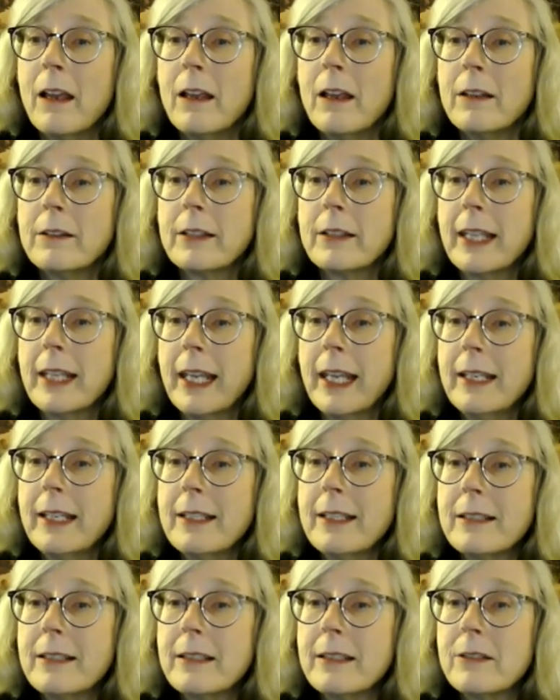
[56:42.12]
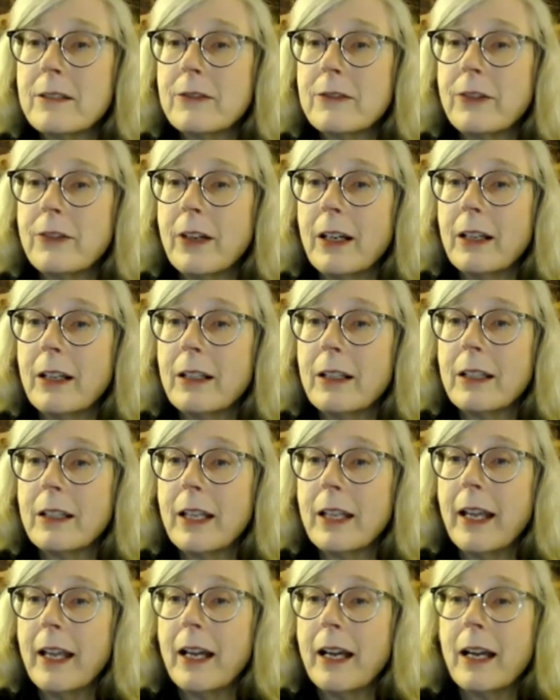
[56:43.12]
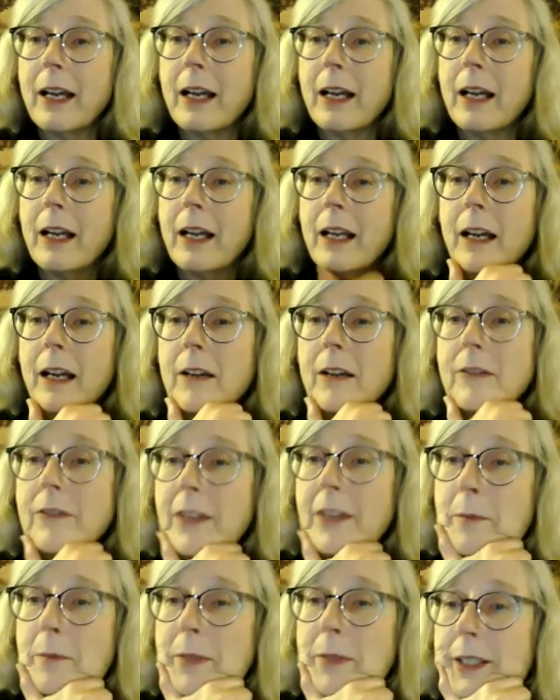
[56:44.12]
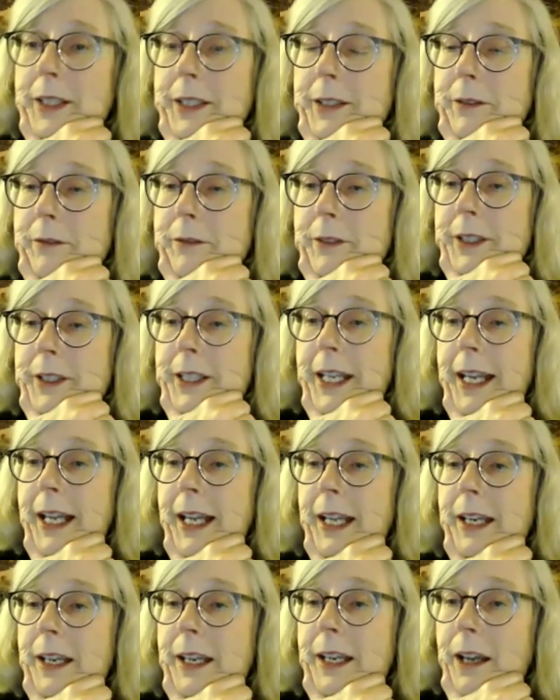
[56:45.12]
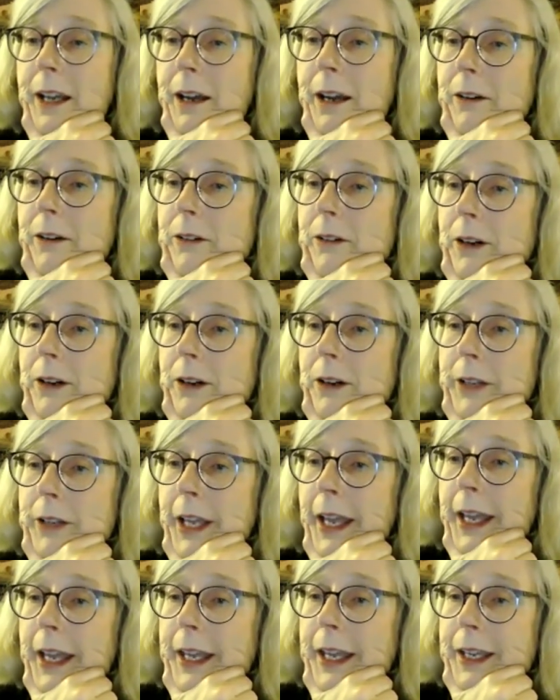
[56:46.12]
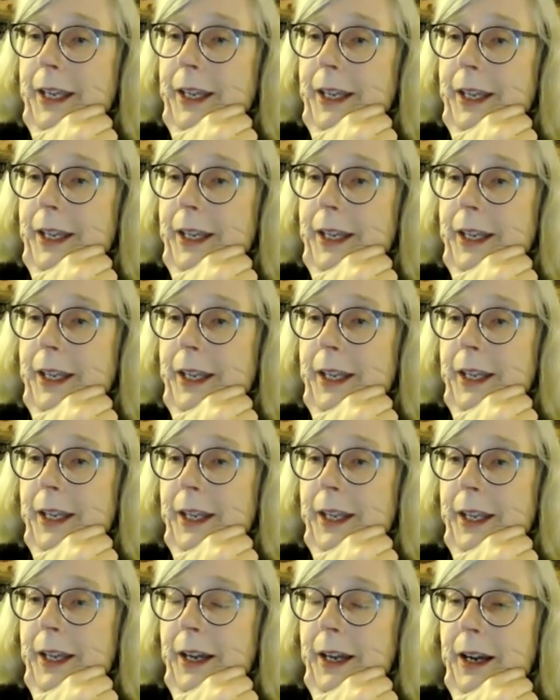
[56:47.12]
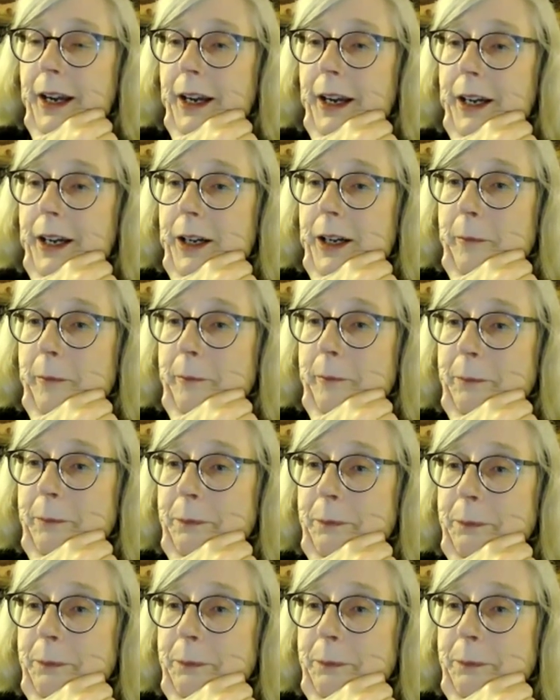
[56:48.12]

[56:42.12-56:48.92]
cicadas in the fall, uh, uh, Fabyan and Redant. Oh, okay. Um,